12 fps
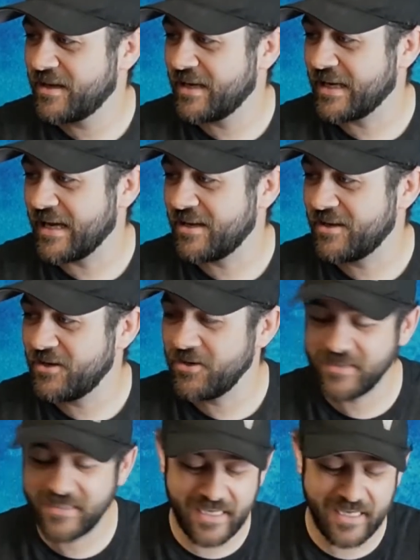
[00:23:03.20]
again,
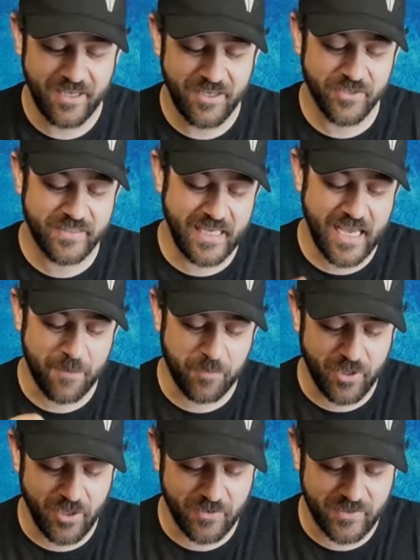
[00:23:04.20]
you'll see
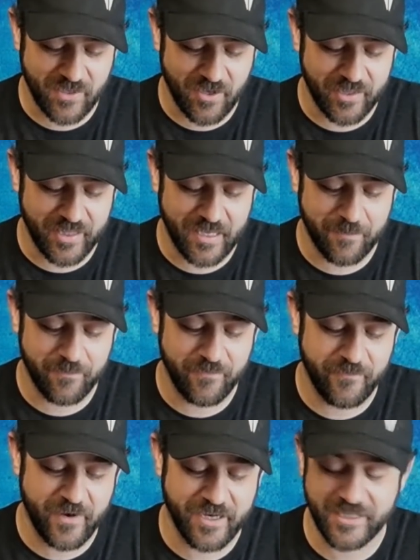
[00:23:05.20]
up close on
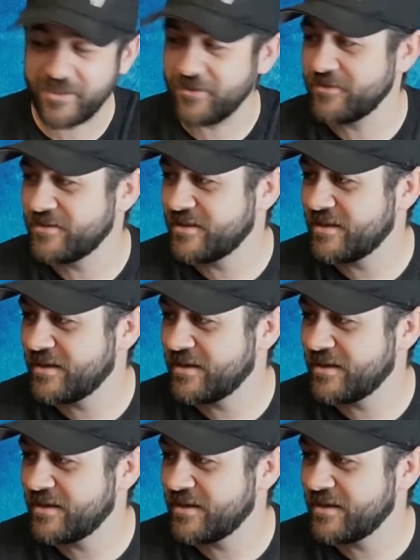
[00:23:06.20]
them very soon.